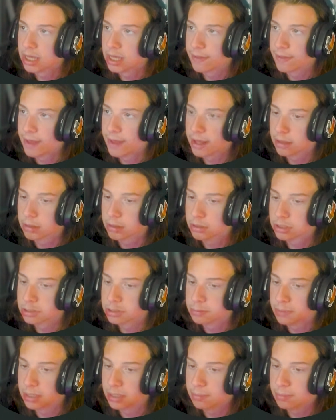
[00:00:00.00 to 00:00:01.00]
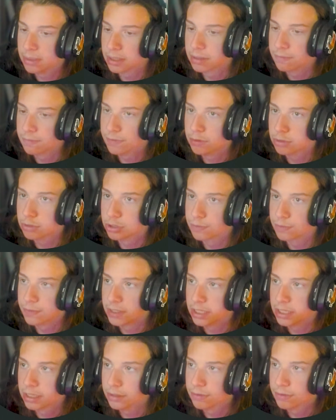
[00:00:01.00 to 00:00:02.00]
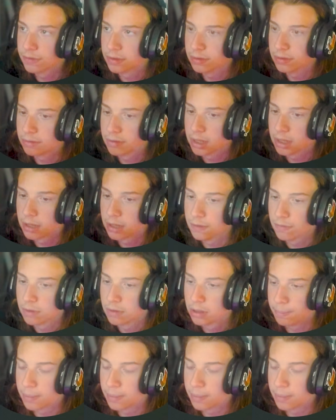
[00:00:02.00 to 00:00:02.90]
how that looks maybe in future videos and stuff,